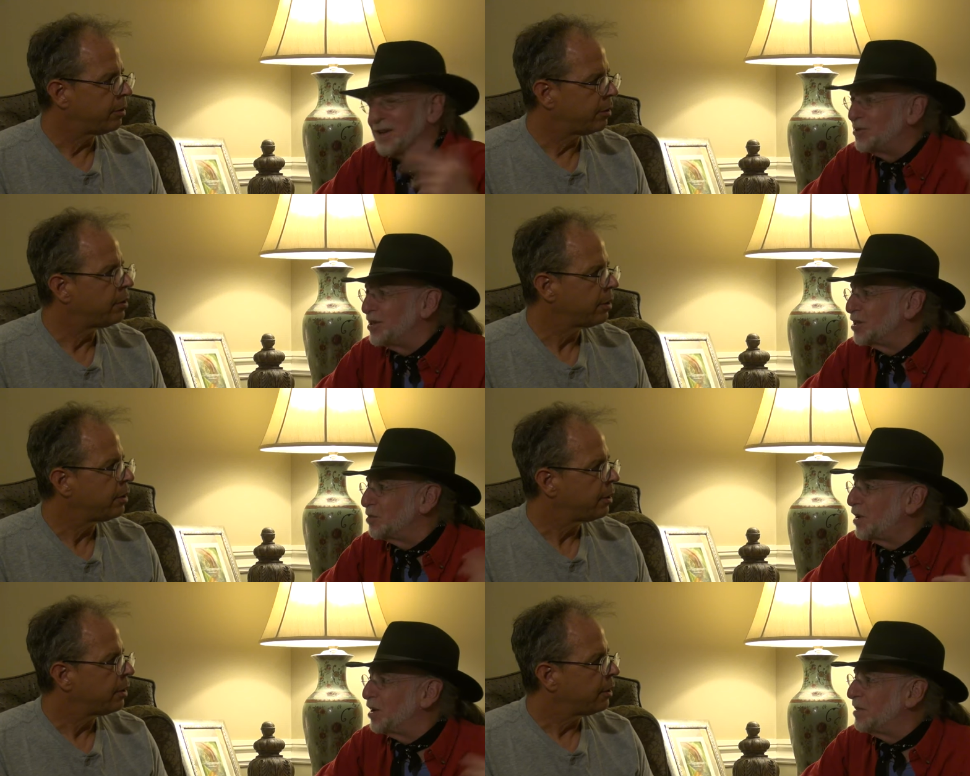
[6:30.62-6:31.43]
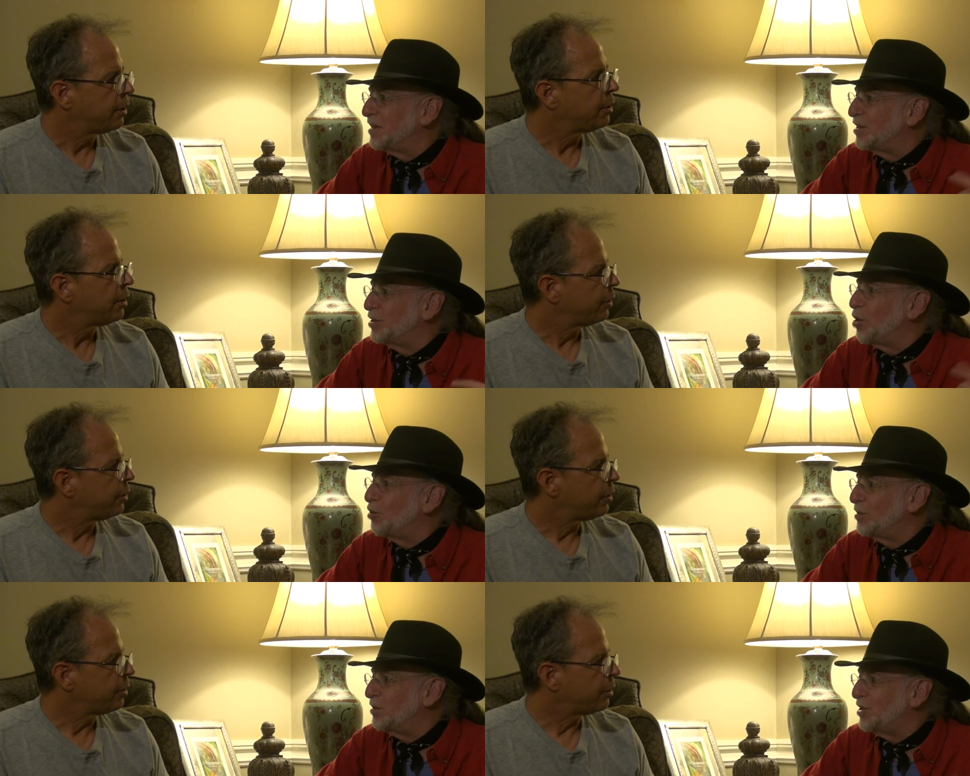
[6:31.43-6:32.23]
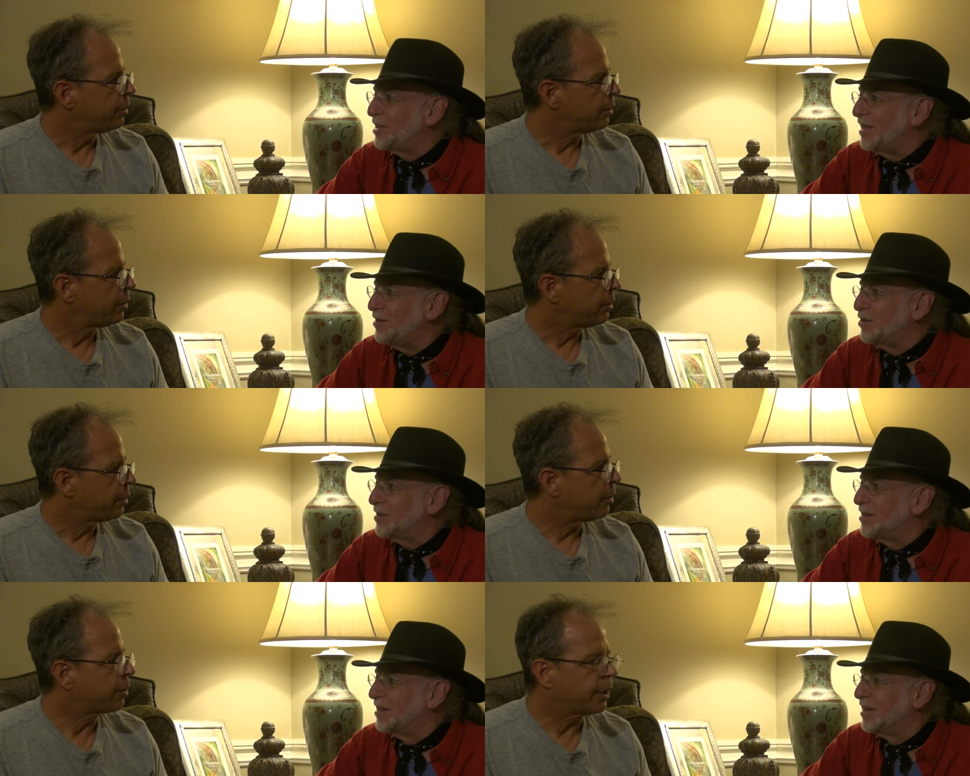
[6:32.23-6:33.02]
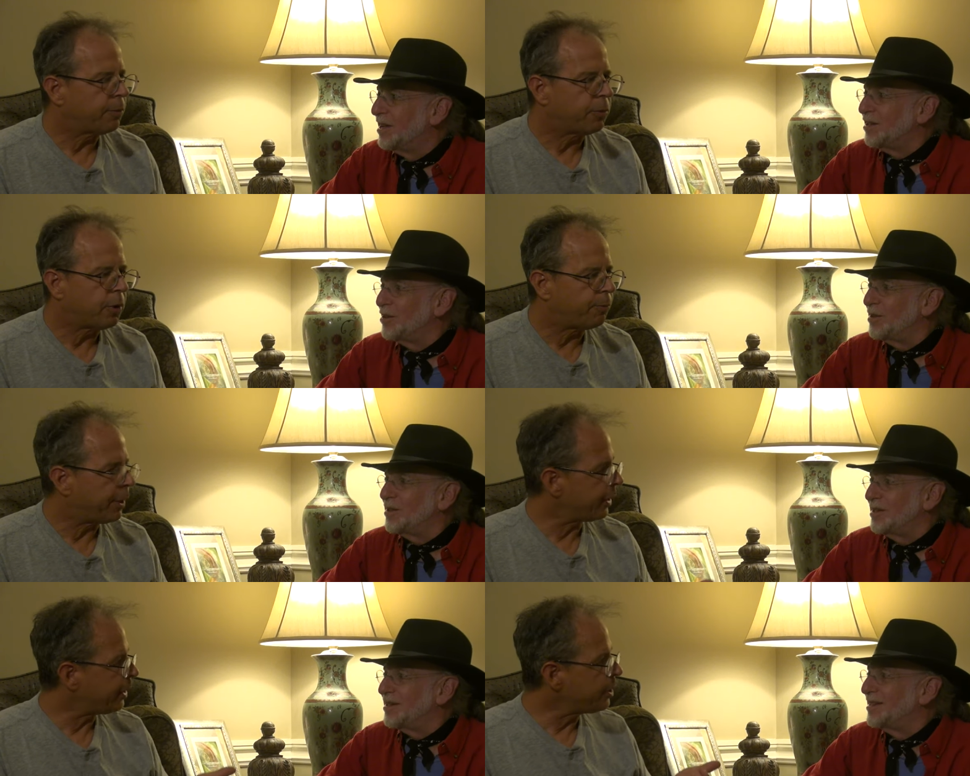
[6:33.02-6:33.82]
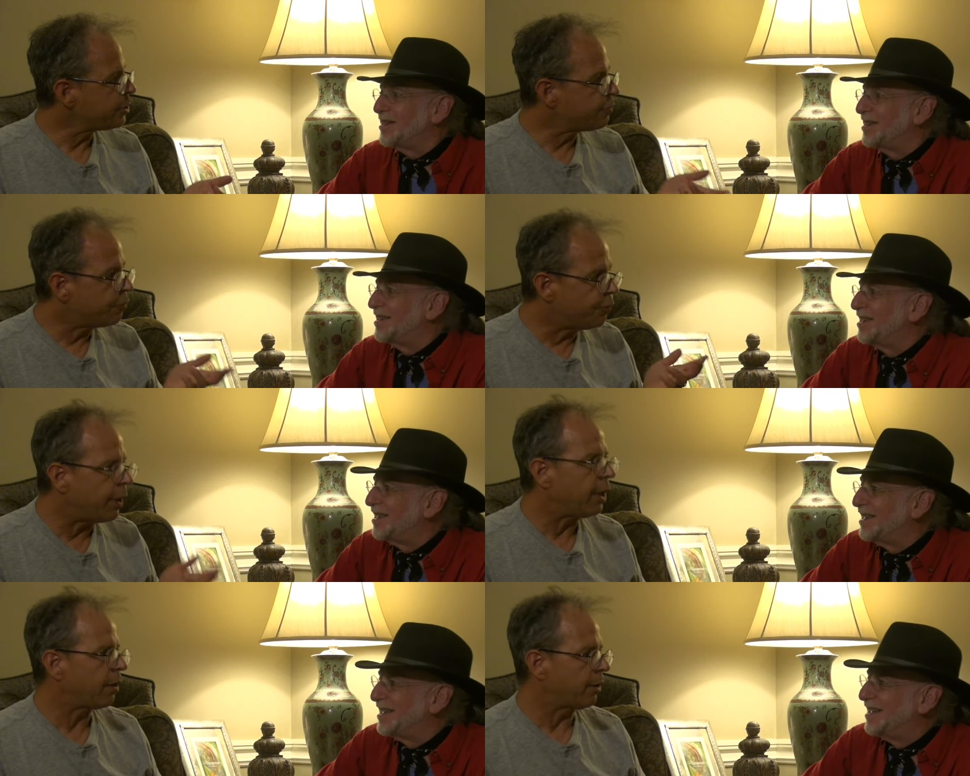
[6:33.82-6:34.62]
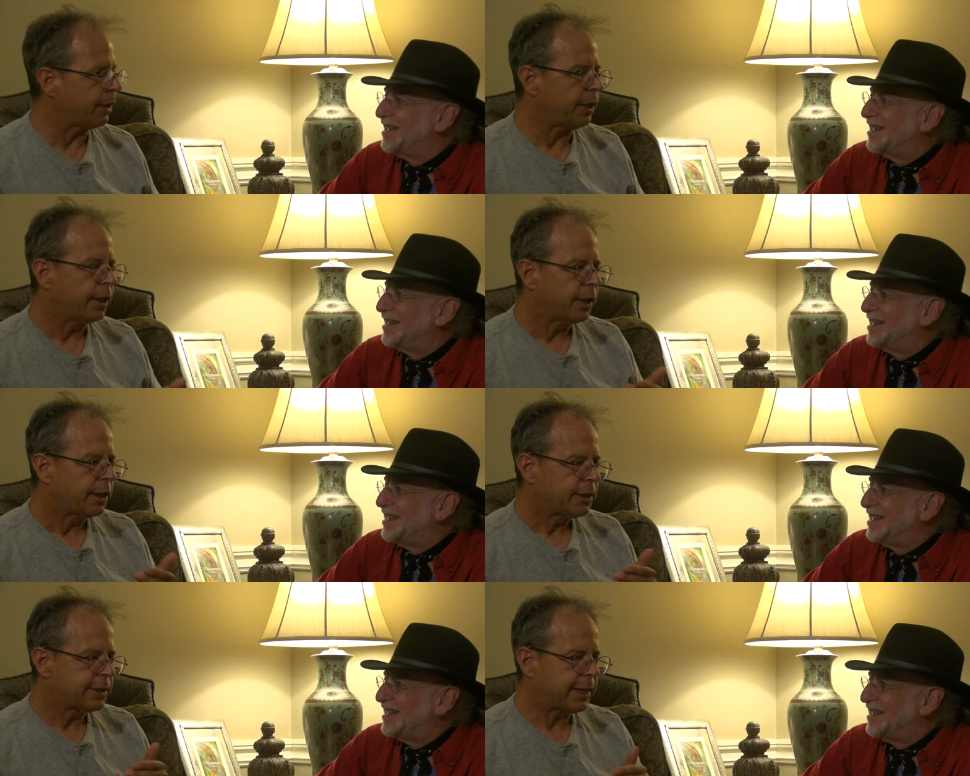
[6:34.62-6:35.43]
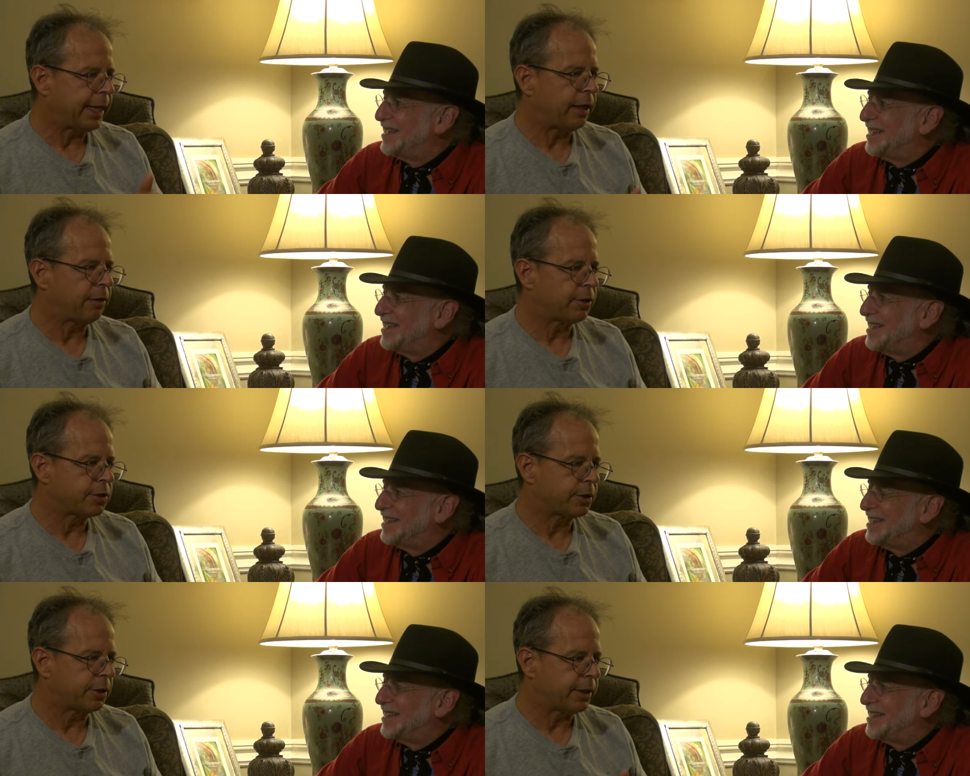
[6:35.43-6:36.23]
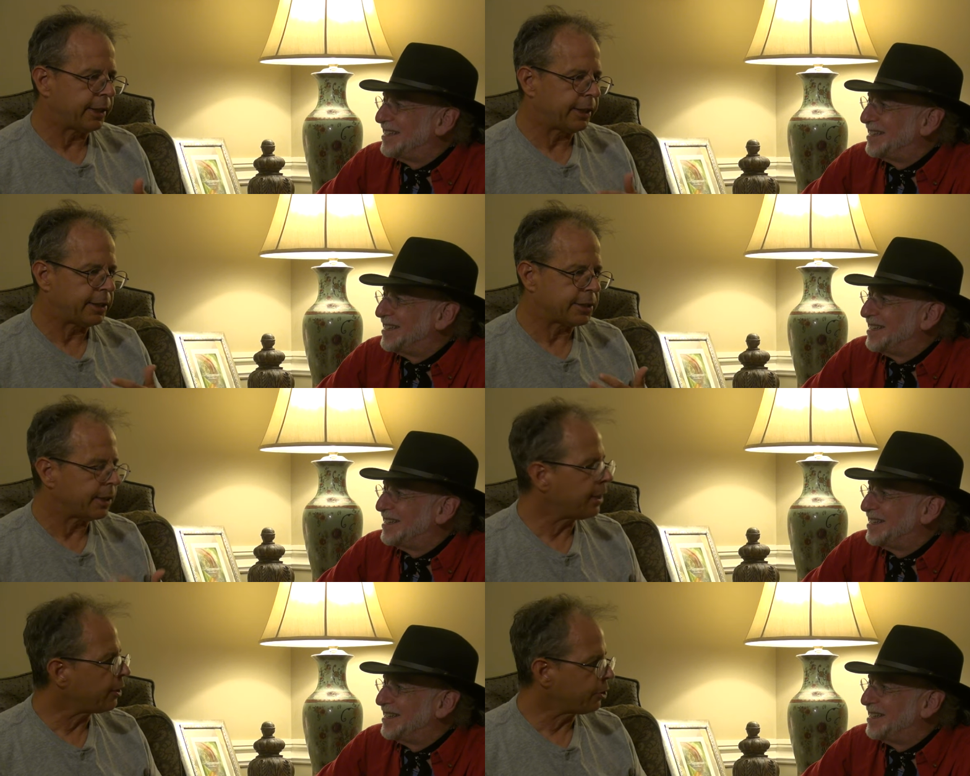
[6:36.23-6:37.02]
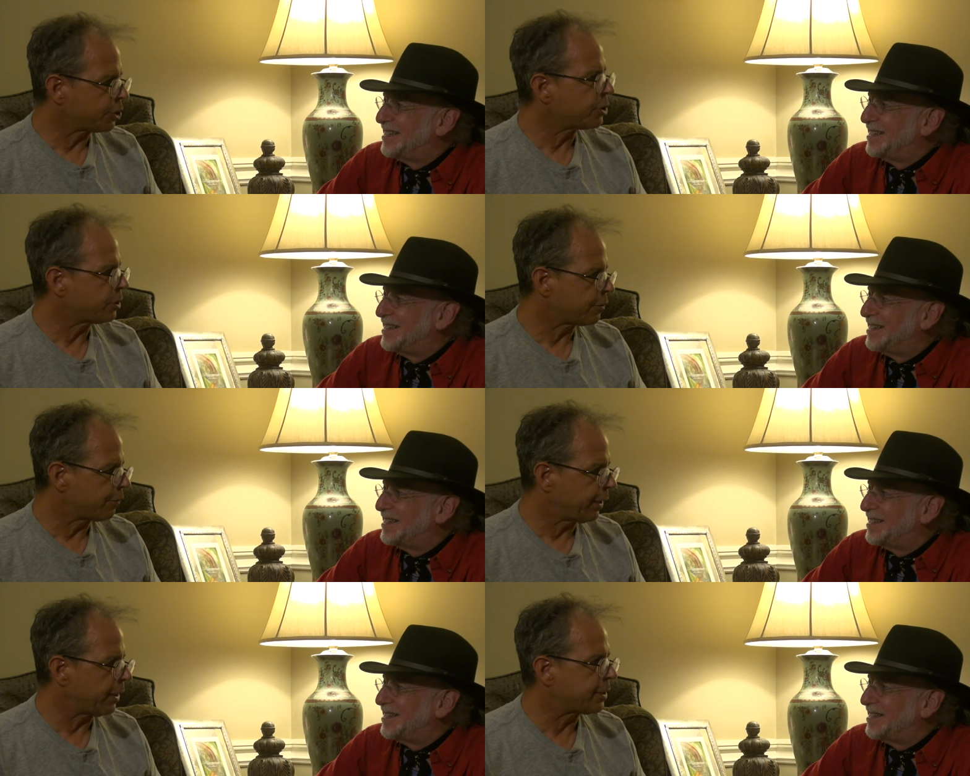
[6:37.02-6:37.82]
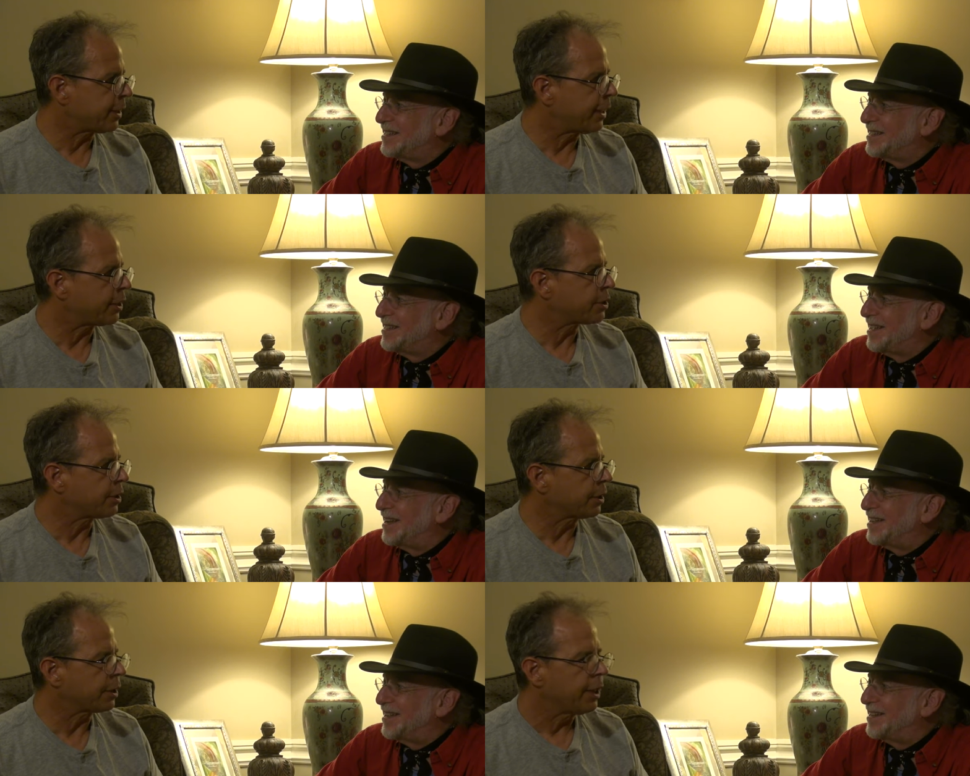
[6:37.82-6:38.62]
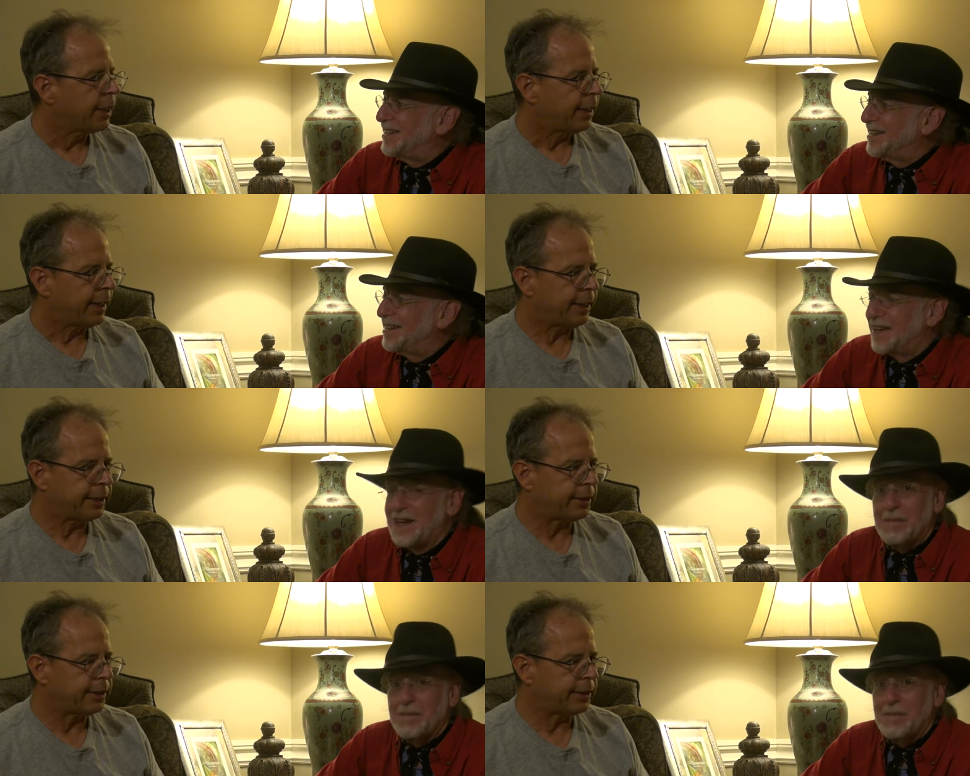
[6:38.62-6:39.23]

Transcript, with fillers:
Speaker 1: It was an experiment in no communication. Okay,
Speaker 2: well, no. but he's very talented and his English is fantastic. Yeah, yeah, yeah. And, and